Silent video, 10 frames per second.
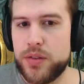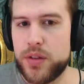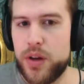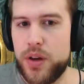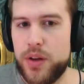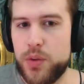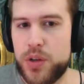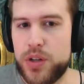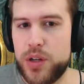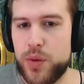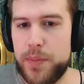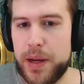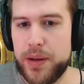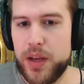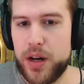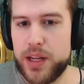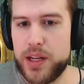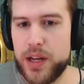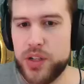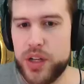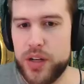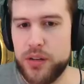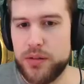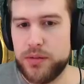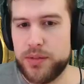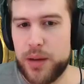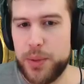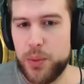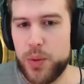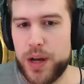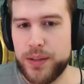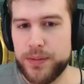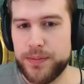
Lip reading: So if you're wondering what about the architecture, that would be why.